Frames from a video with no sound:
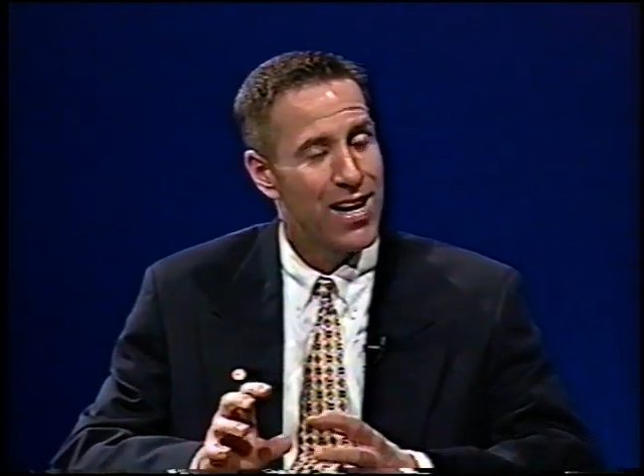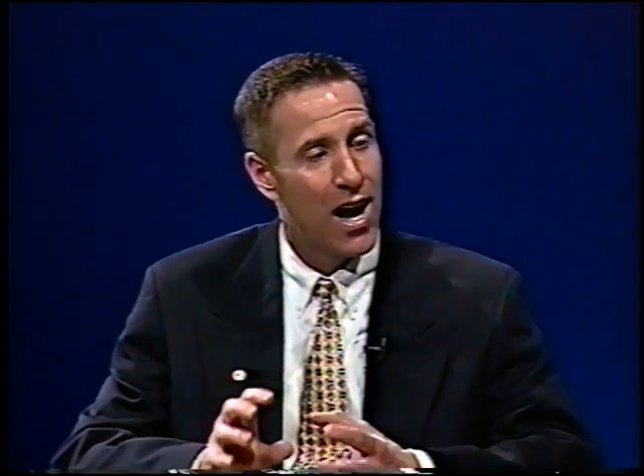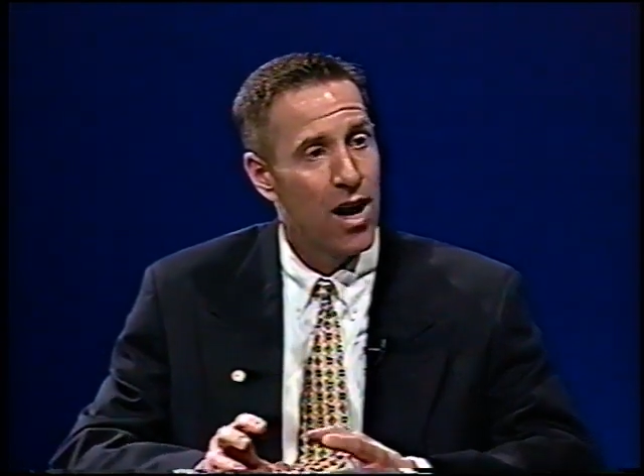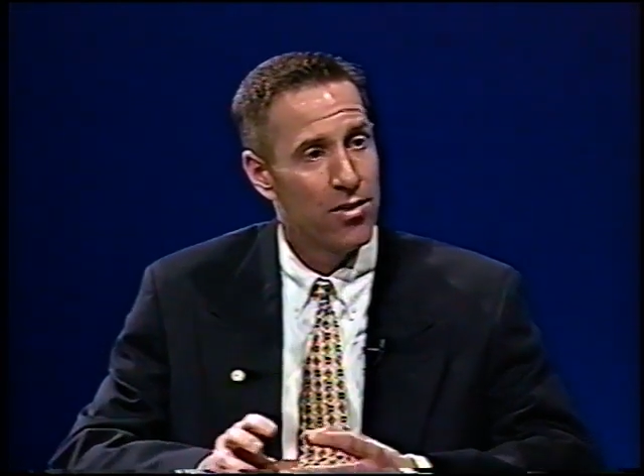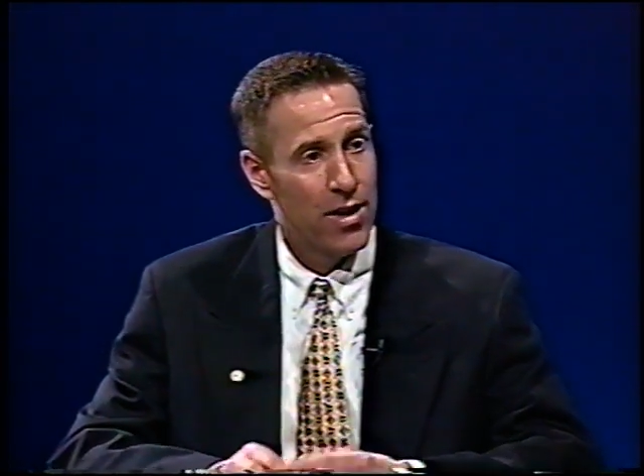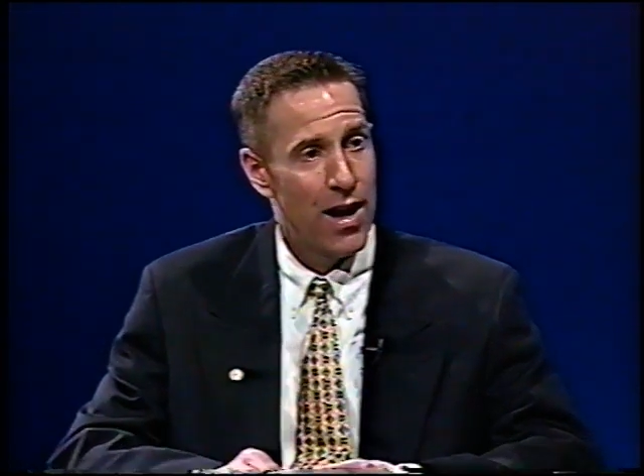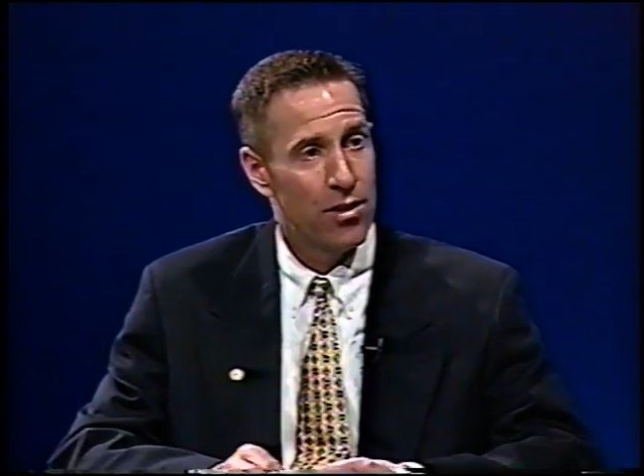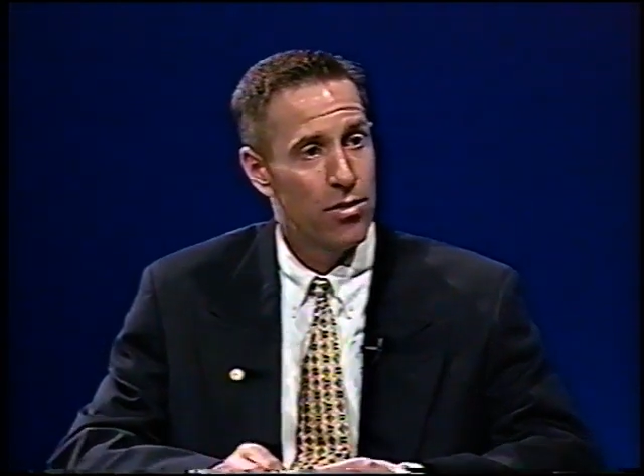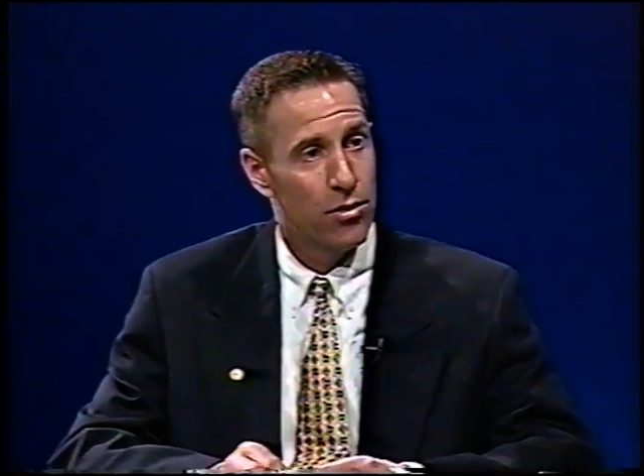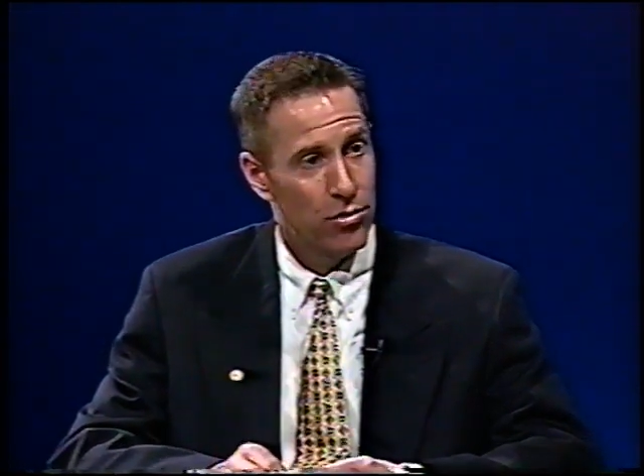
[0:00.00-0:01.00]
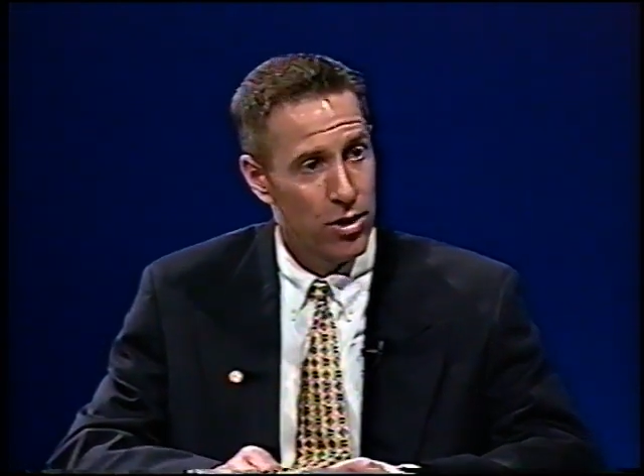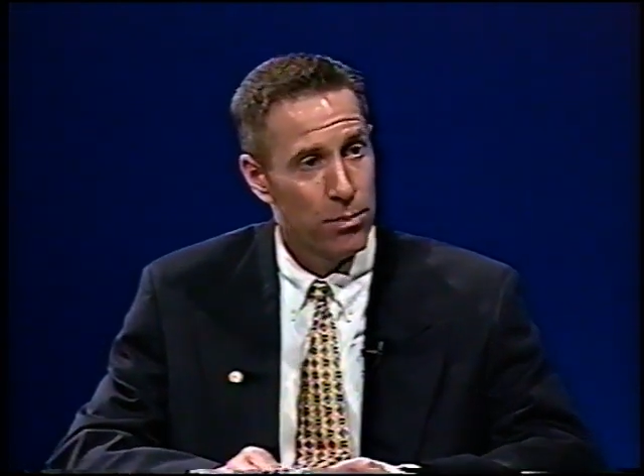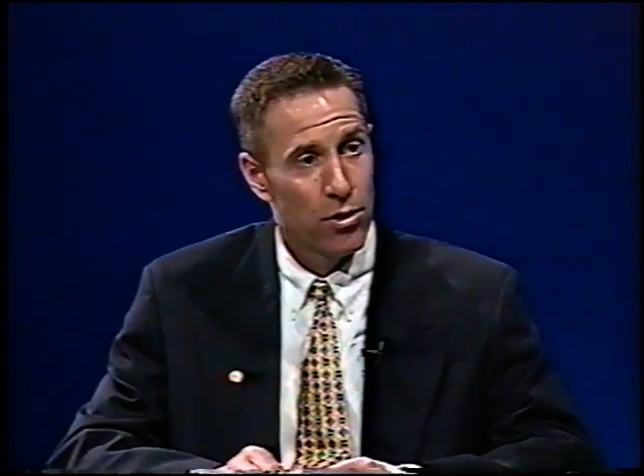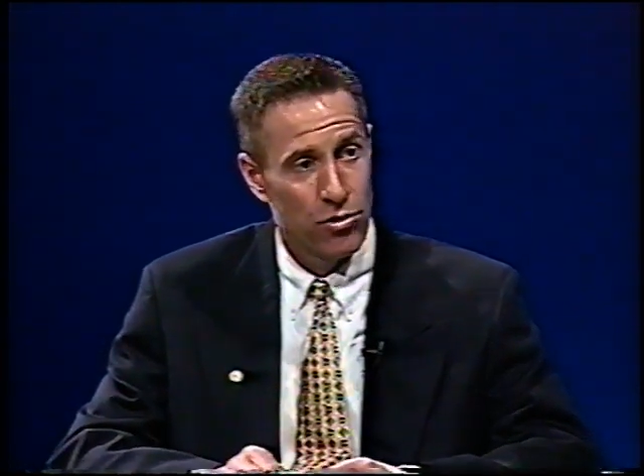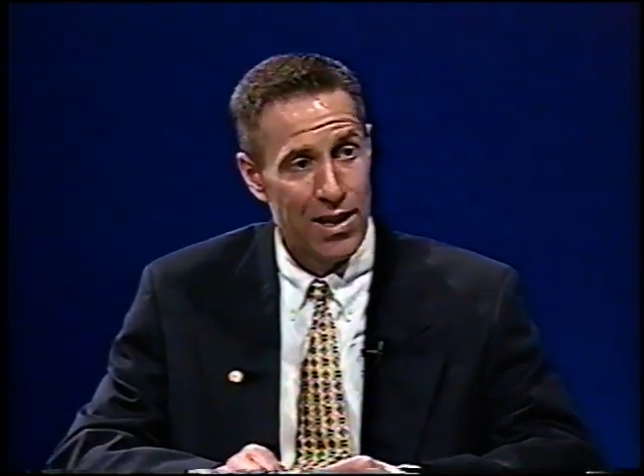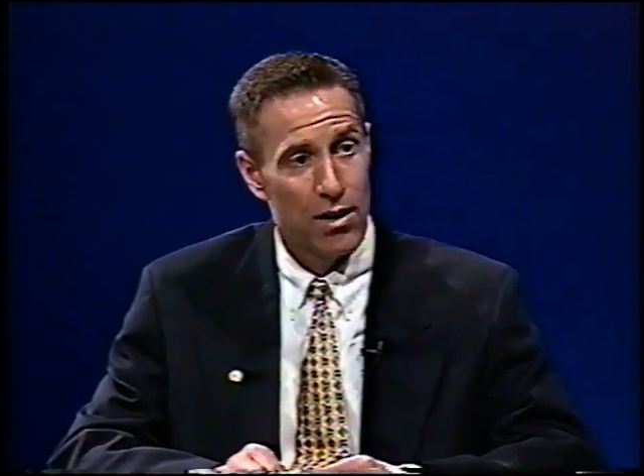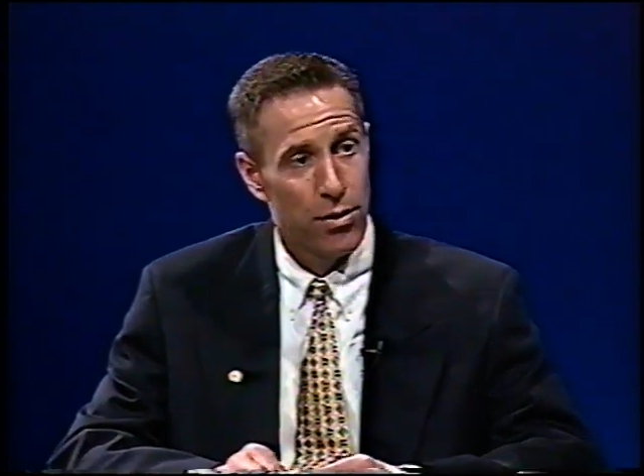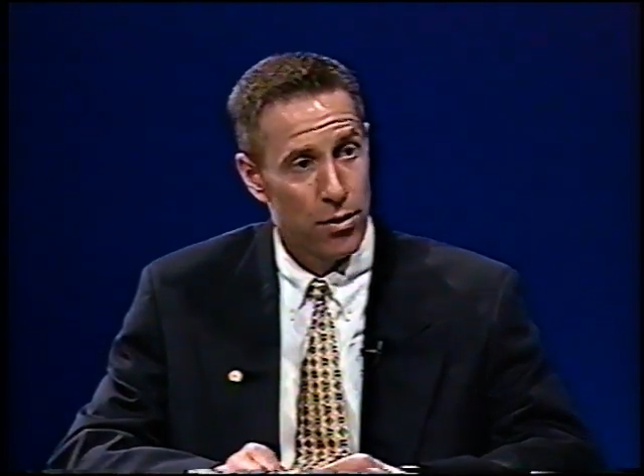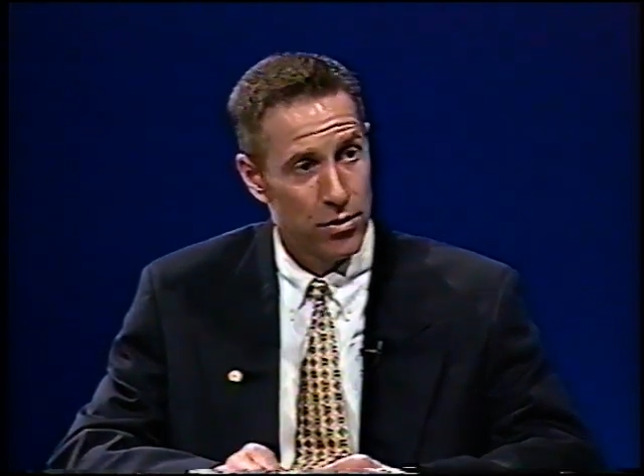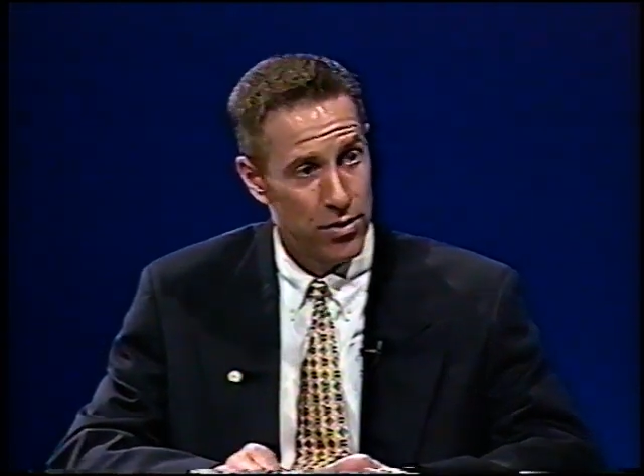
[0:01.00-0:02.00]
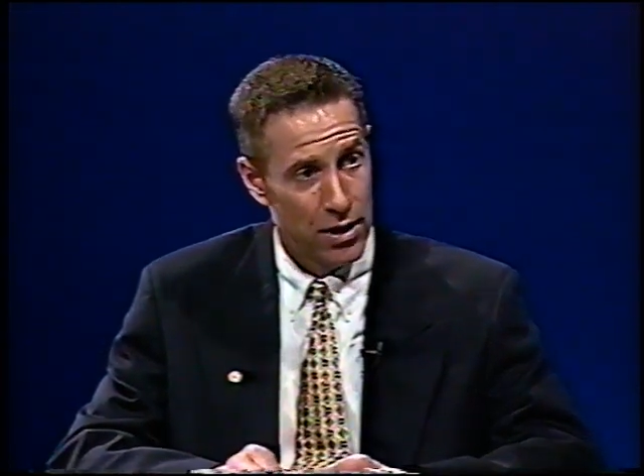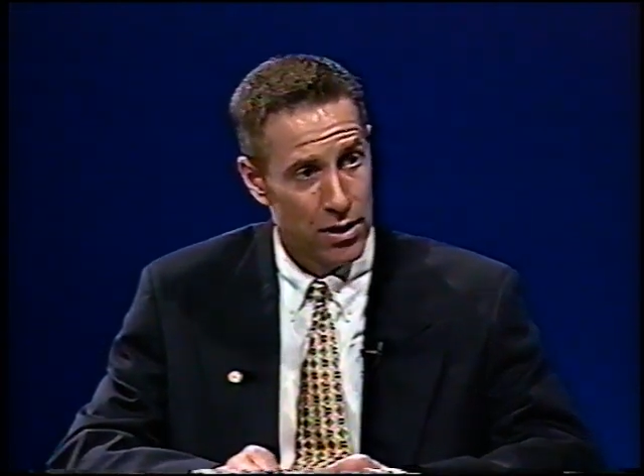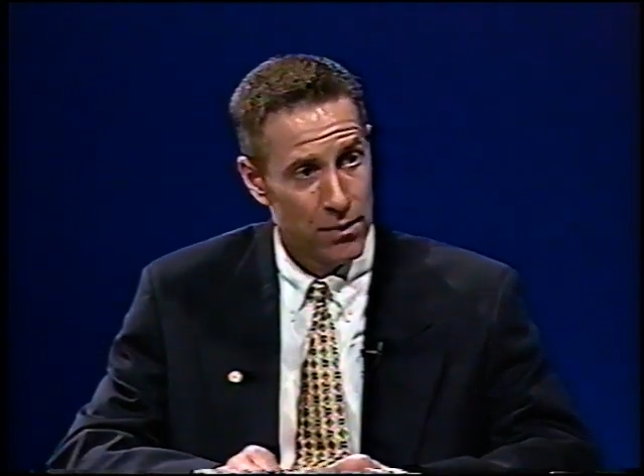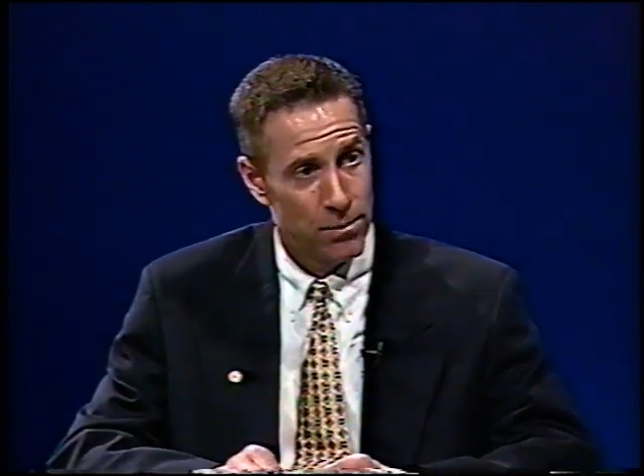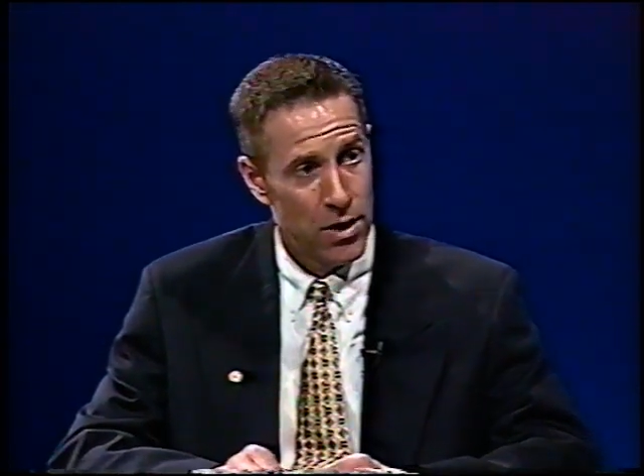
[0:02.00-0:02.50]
contact the ship on Channel 13.